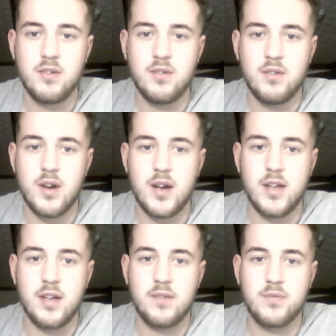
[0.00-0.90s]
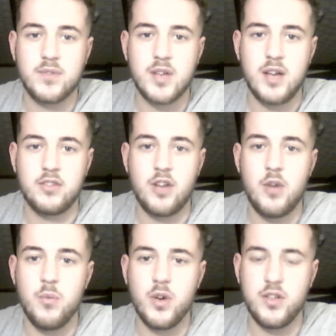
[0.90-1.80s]
Right. I
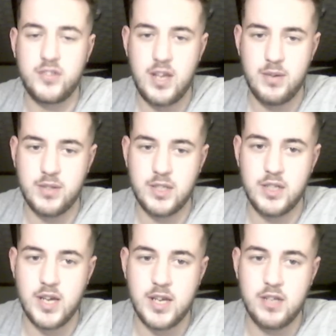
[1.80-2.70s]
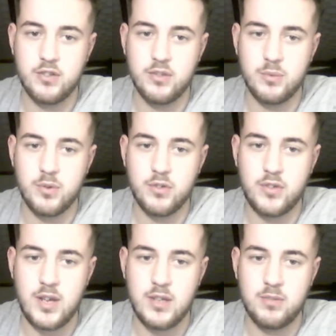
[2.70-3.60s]
don't want to take with the knight because the rook
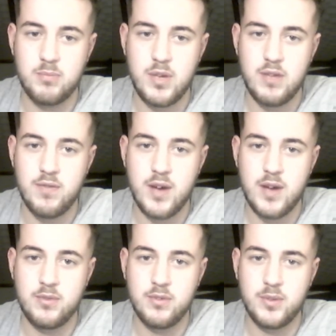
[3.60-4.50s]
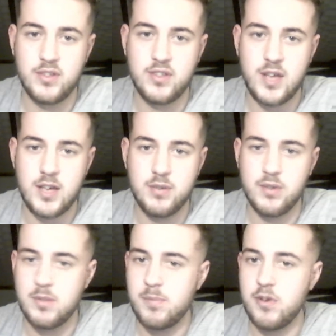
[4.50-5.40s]
takes b5, so we take
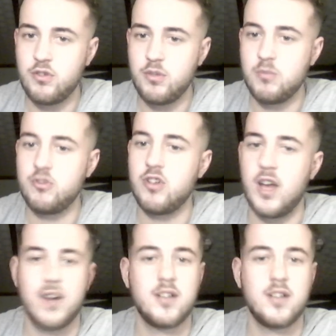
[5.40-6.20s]
with the bishop check.